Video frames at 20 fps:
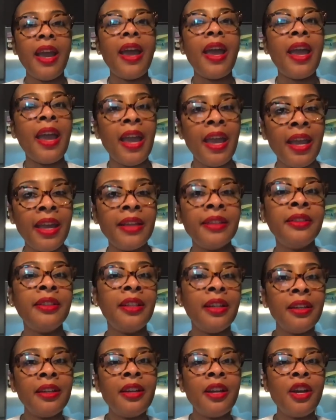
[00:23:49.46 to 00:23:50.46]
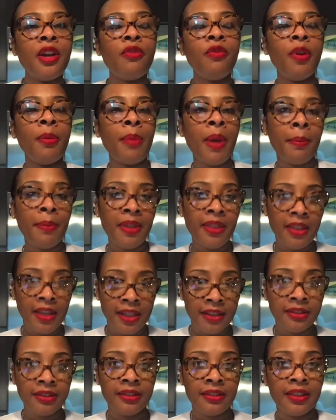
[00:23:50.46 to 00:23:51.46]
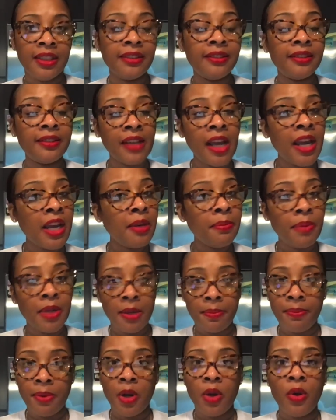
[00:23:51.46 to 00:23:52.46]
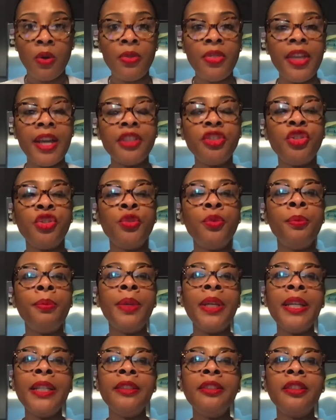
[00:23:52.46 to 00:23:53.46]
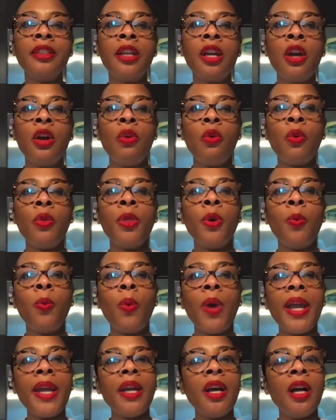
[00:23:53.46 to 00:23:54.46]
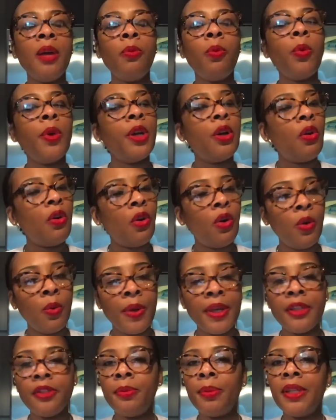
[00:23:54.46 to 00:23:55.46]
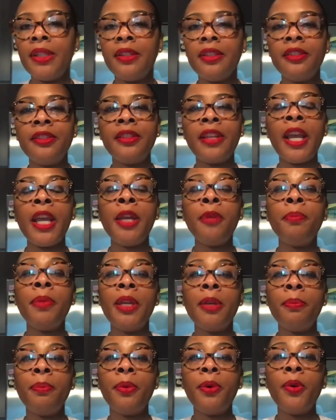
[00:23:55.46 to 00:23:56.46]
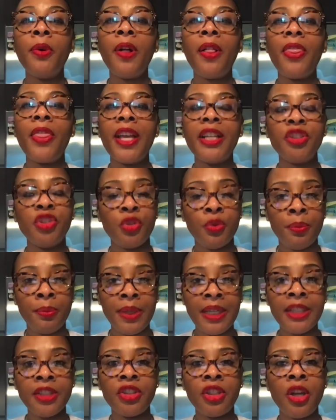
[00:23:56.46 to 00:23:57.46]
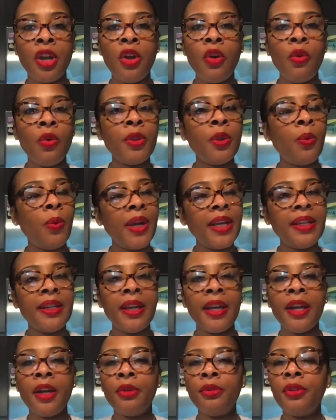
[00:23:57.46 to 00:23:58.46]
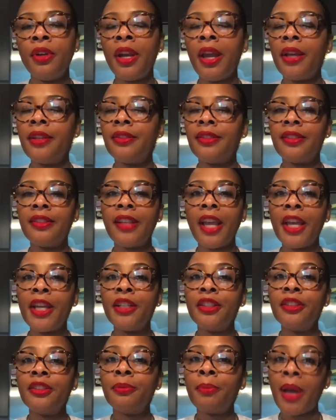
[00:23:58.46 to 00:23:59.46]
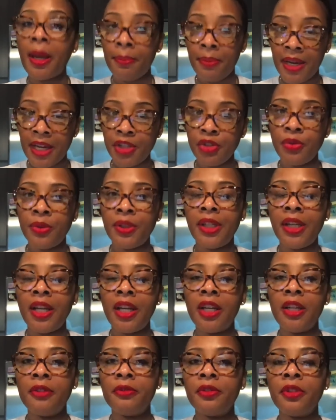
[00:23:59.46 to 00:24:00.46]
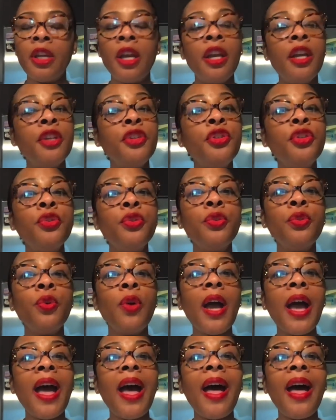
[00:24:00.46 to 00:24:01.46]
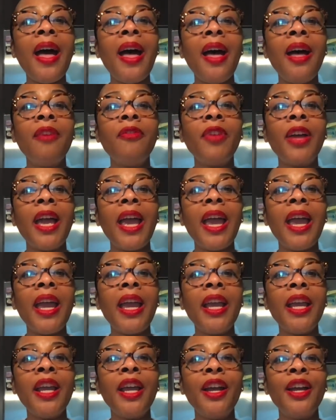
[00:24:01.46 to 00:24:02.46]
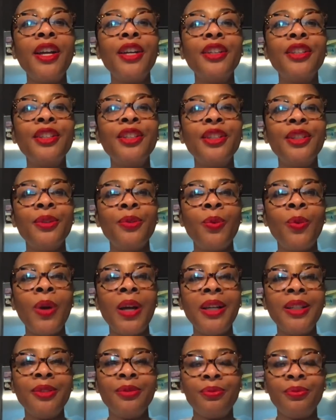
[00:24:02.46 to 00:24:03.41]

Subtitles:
And remember this, the same people that you meet on the way up will always be the same people that you meet on the way down. Naysayers, my patron loves, you have a good one.